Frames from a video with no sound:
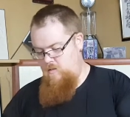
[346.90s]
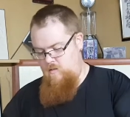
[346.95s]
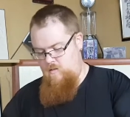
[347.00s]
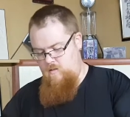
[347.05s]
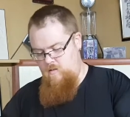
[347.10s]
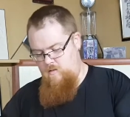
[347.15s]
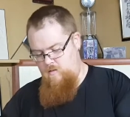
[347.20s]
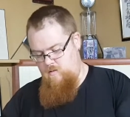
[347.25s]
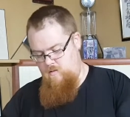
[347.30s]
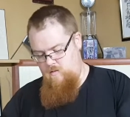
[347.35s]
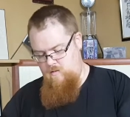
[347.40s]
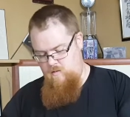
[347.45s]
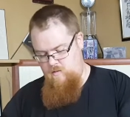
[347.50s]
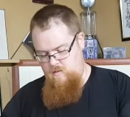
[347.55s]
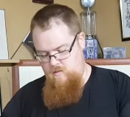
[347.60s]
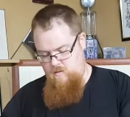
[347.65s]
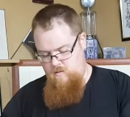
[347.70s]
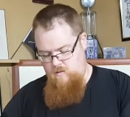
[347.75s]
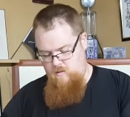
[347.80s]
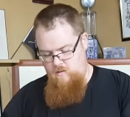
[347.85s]

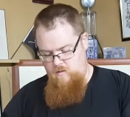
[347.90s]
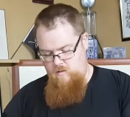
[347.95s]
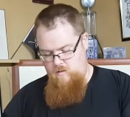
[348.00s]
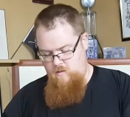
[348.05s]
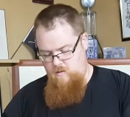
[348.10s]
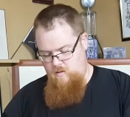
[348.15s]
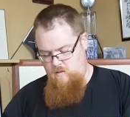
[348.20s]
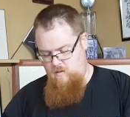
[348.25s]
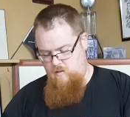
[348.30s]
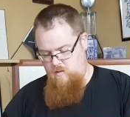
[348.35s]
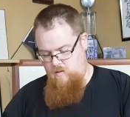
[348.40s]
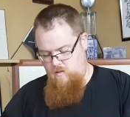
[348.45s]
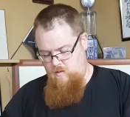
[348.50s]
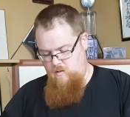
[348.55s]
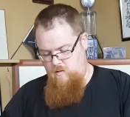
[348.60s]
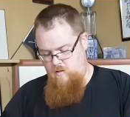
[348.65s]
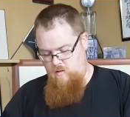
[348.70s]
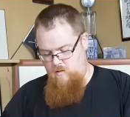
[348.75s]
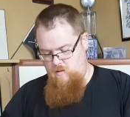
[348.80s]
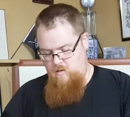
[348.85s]

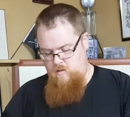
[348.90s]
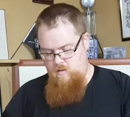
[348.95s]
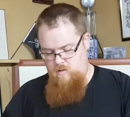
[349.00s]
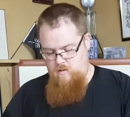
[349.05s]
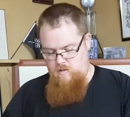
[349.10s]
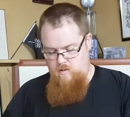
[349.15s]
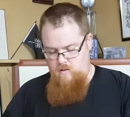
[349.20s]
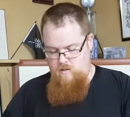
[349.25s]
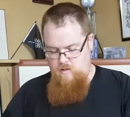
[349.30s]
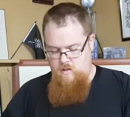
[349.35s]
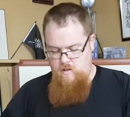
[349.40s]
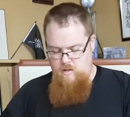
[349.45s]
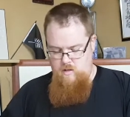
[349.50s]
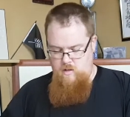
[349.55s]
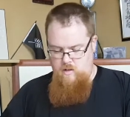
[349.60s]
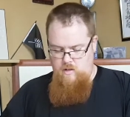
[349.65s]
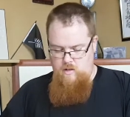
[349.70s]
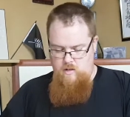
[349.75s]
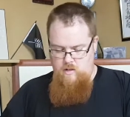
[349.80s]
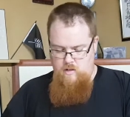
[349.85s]

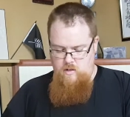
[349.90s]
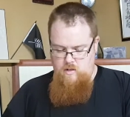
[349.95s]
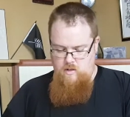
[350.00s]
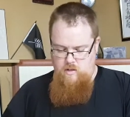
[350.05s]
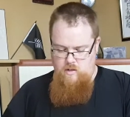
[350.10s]
(silence)